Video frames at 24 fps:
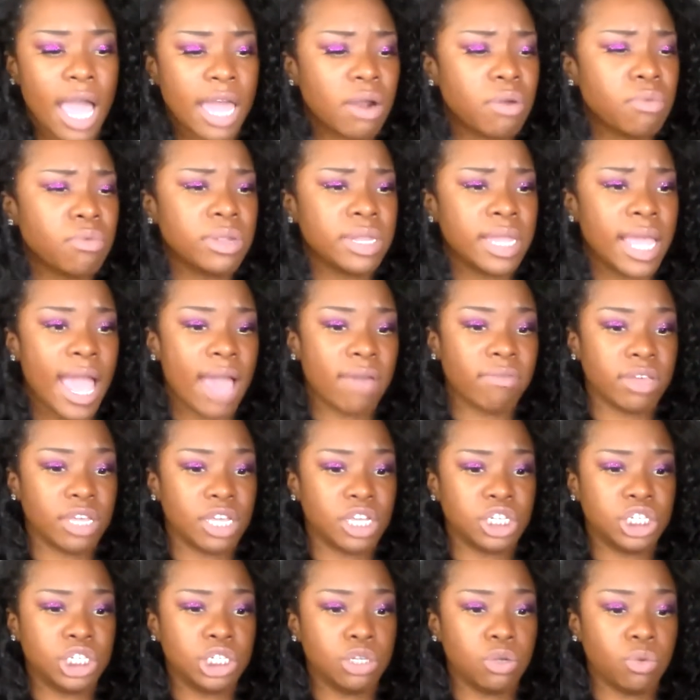I don't really have an
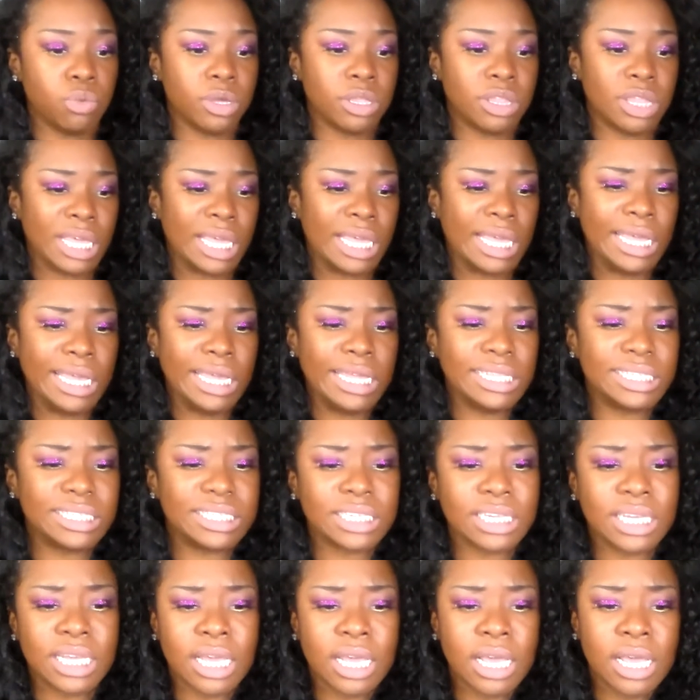issue with
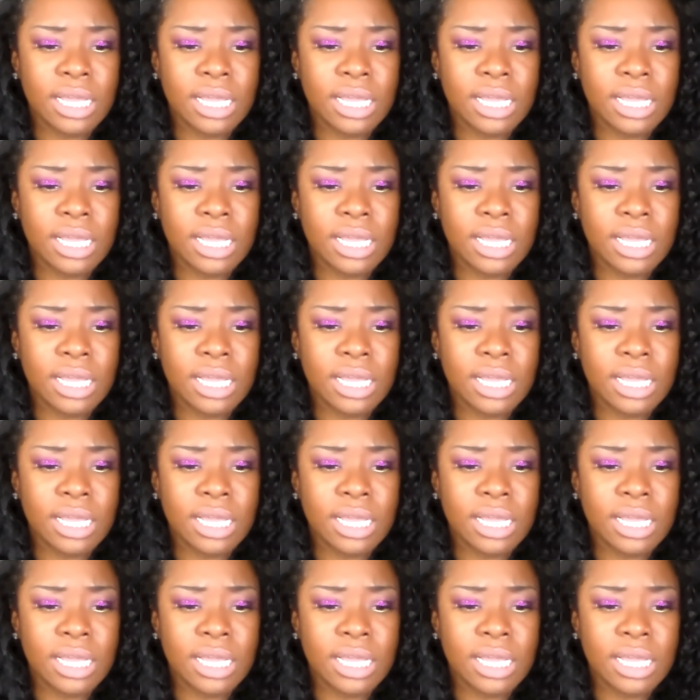heat